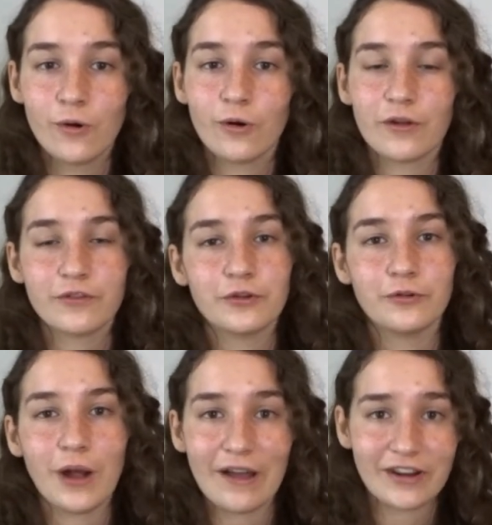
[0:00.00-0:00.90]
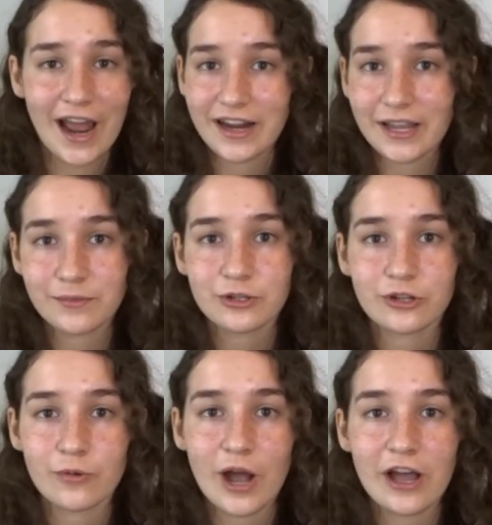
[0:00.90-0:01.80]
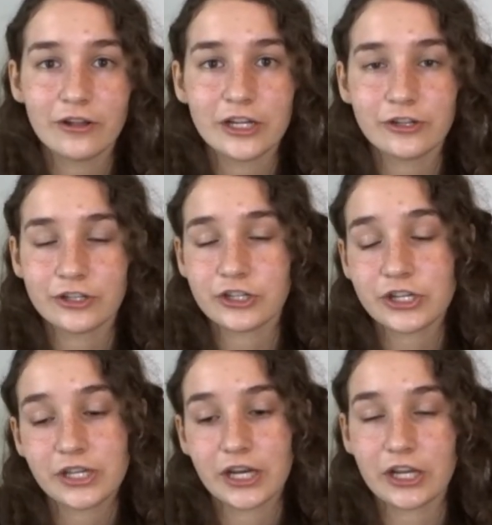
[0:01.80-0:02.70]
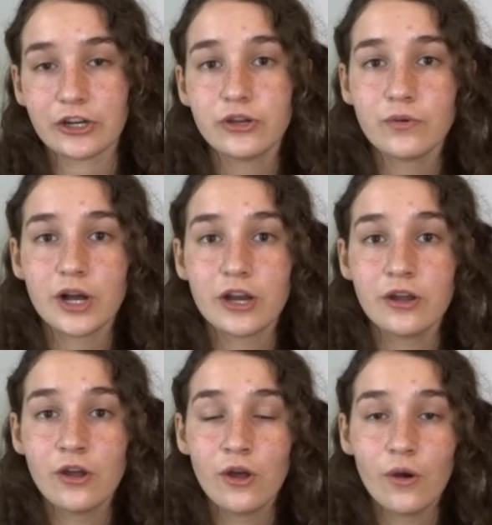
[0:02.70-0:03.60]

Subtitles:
or if you haven't had a hamster in a while and you're just getting a new one,